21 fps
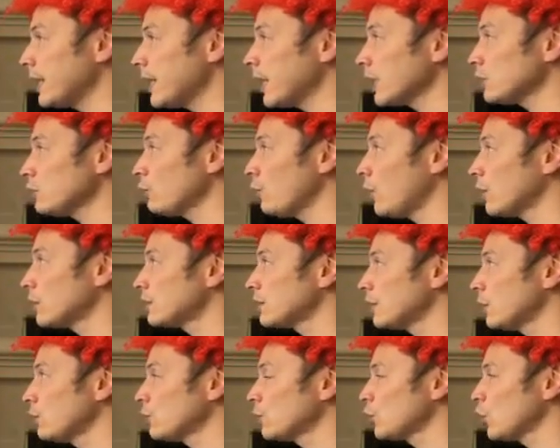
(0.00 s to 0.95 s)
next one,
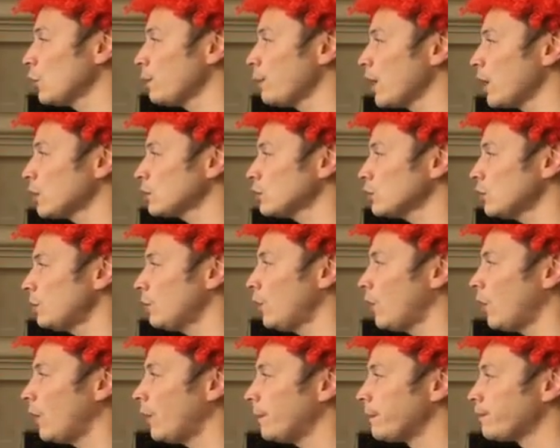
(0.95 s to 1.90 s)
still 2 blocks or
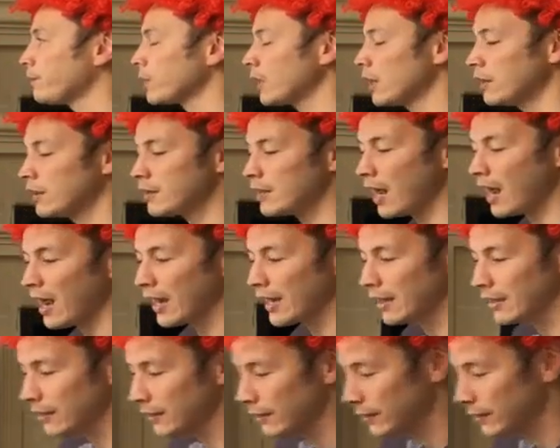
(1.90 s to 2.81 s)
more. 9.